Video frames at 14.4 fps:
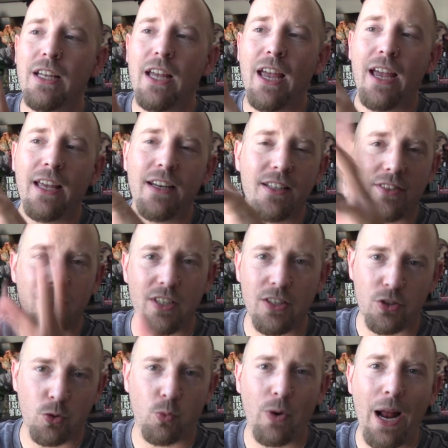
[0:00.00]
and
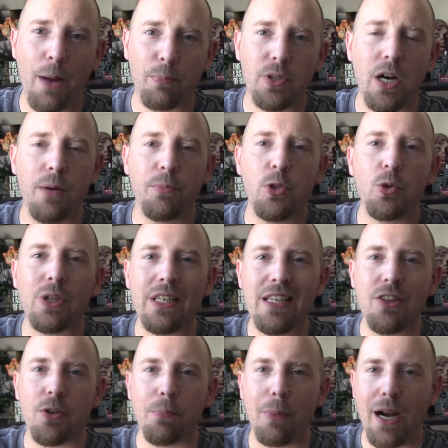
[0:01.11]
it's wrapped up, you can
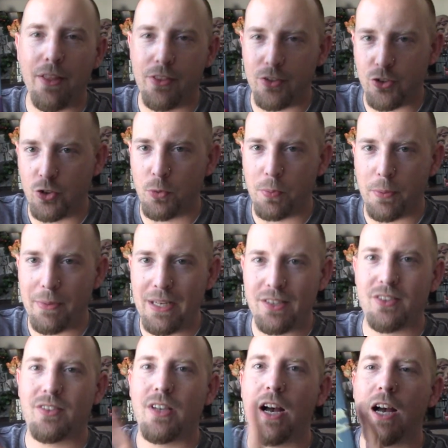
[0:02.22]
either buy the Superman
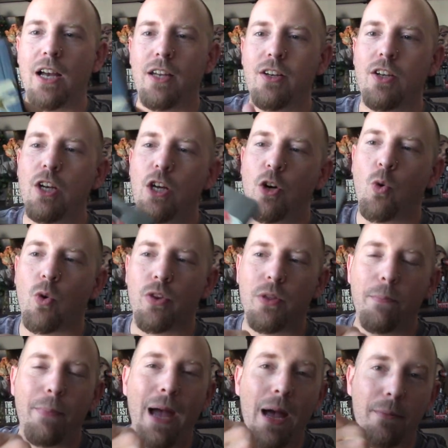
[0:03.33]
side or the
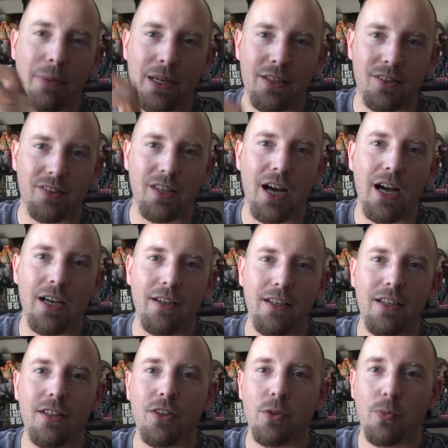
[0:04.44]
Batman side
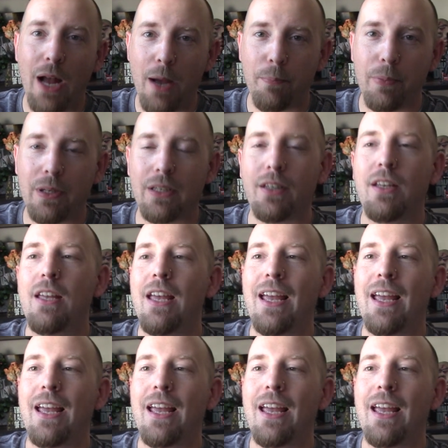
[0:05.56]
in the wrapping.